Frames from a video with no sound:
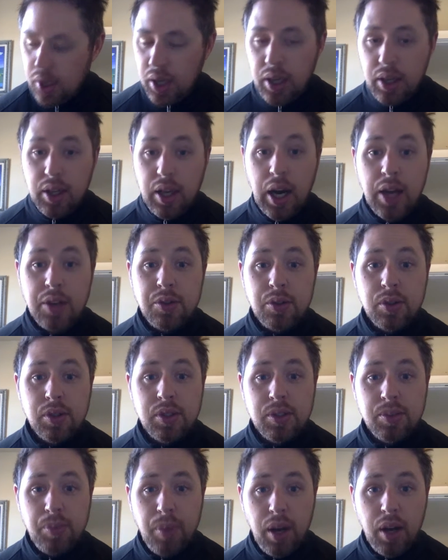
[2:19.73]
And God's
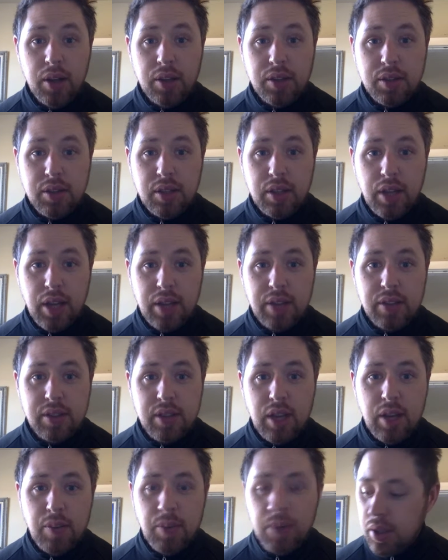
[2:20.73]
response to that
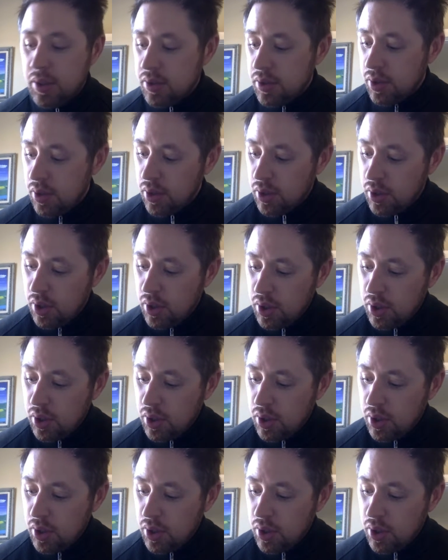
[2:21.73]
statement is,